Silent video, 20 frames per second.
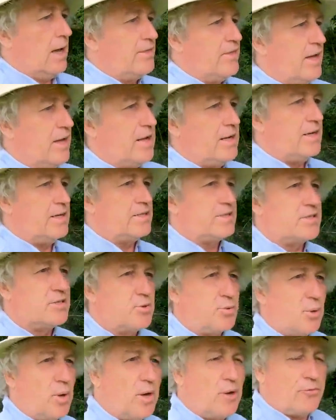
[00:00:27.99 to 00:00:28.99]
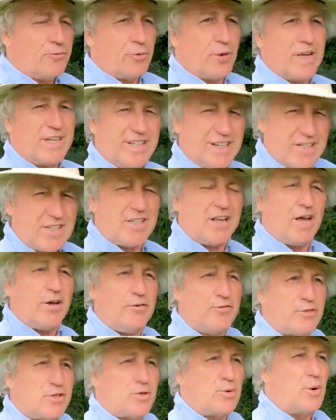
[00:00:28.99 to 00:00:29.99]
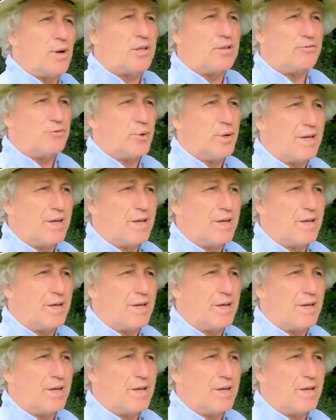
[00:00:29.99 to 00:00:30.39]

that it's 12 weeks, just over 12